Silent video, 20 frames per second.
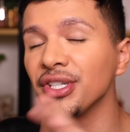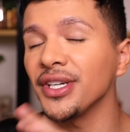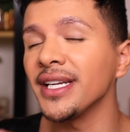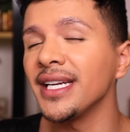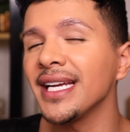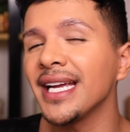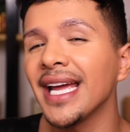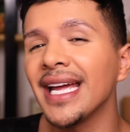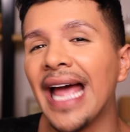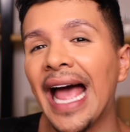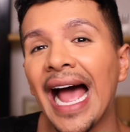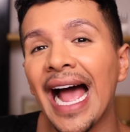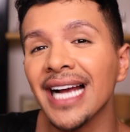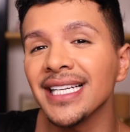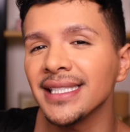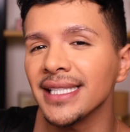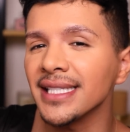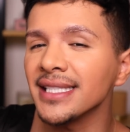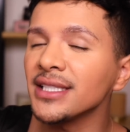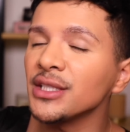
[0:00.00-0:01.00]
You're gonna get
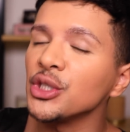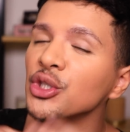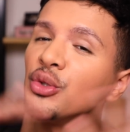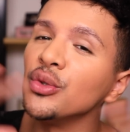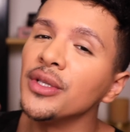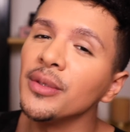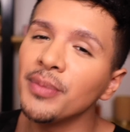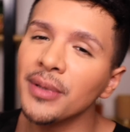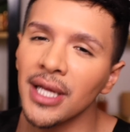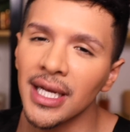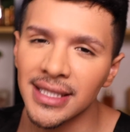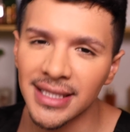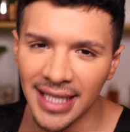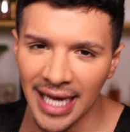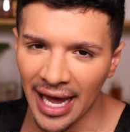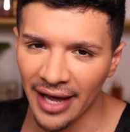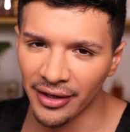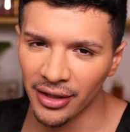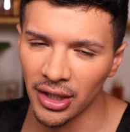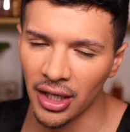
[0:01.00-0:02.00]
access to the Plus
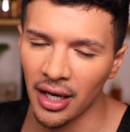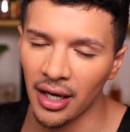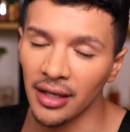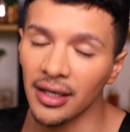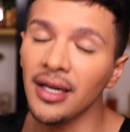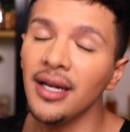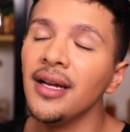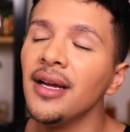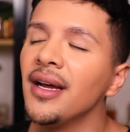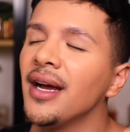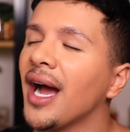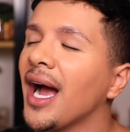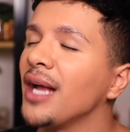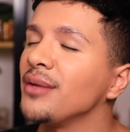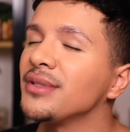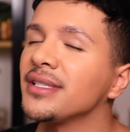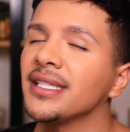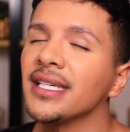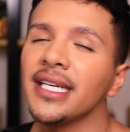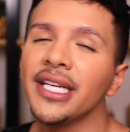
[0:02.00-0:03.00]
catalog. I'm
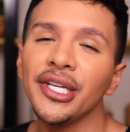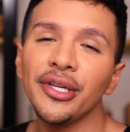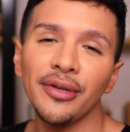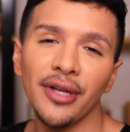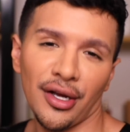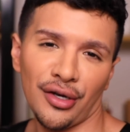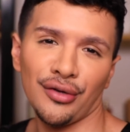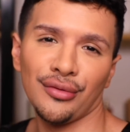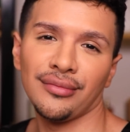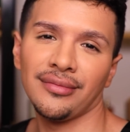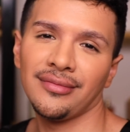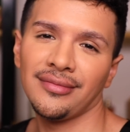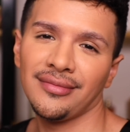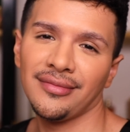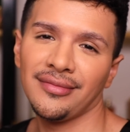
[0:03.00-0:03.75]
just letting you know.